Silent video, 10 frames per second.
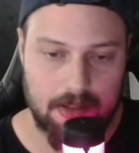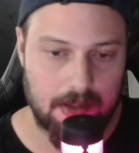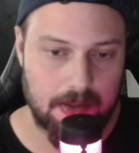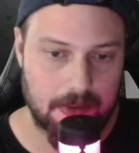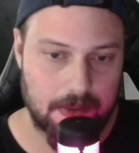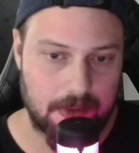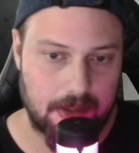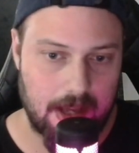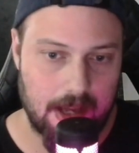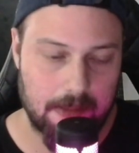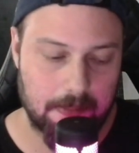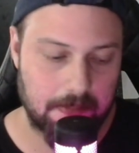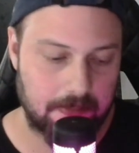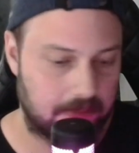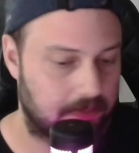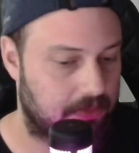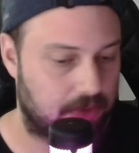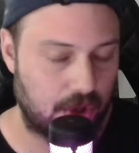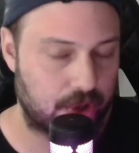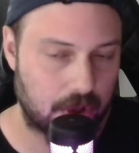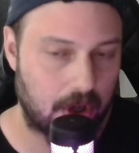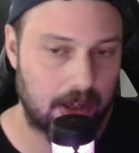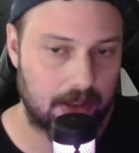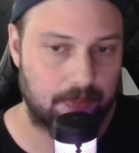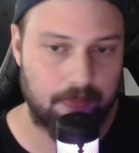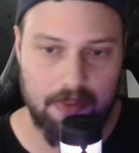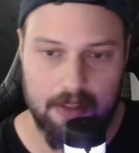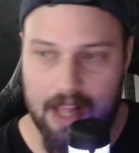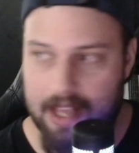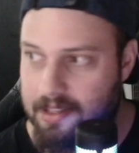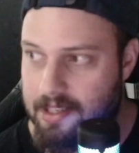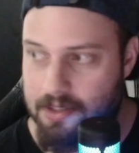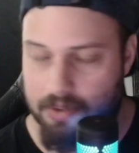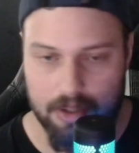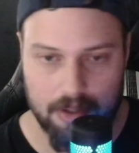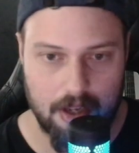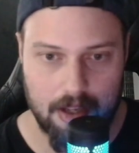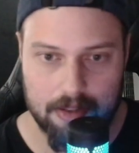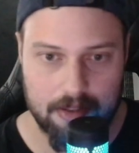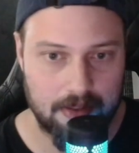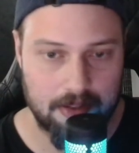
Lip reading: You can for sure like this or not,